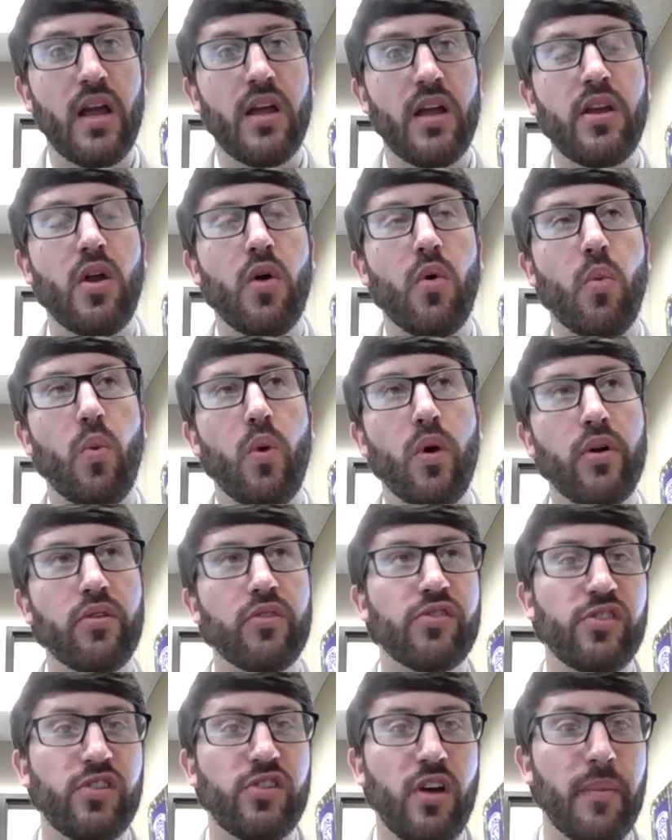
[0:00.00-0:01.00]
what
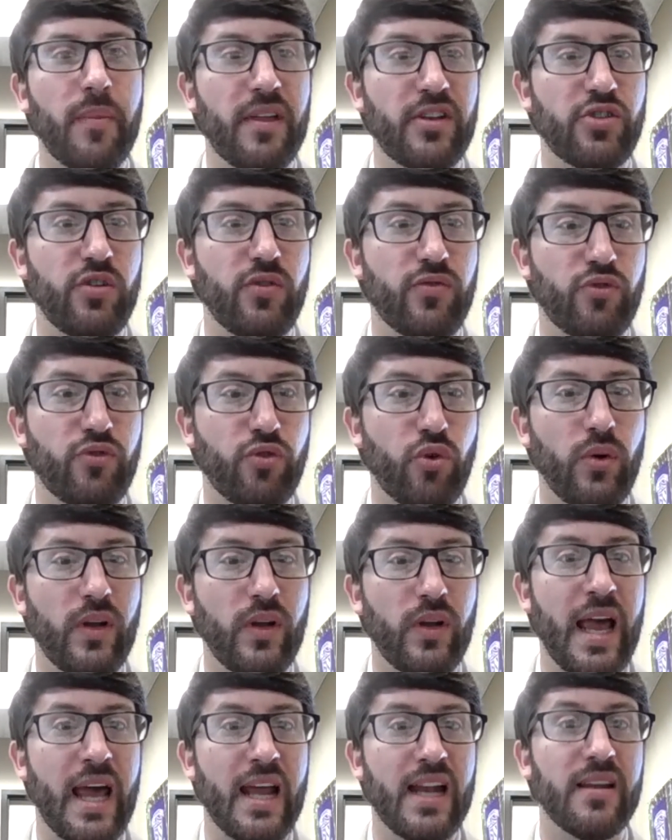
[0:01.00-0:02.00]
are some that you've
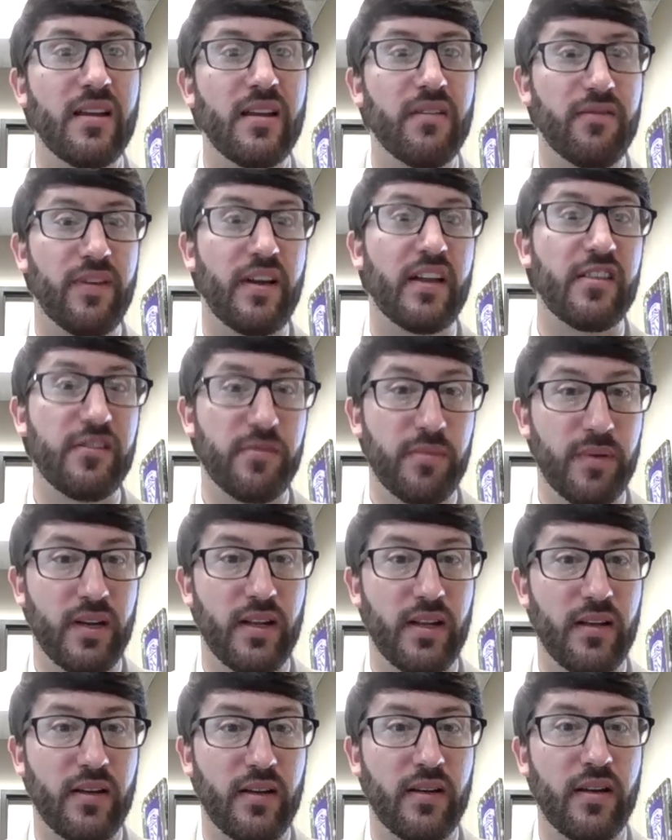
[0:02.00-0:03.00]
truly had an investment
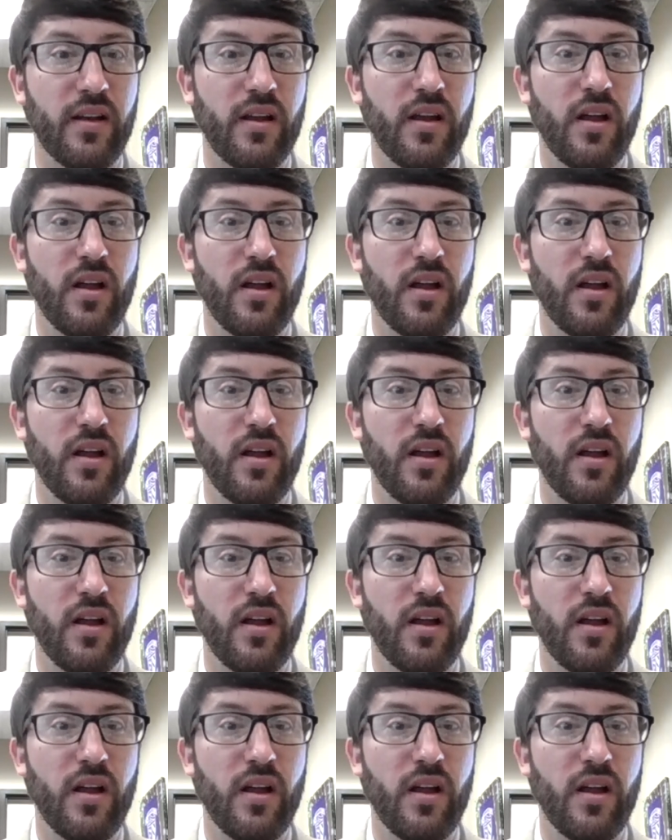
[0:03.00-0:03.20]
in?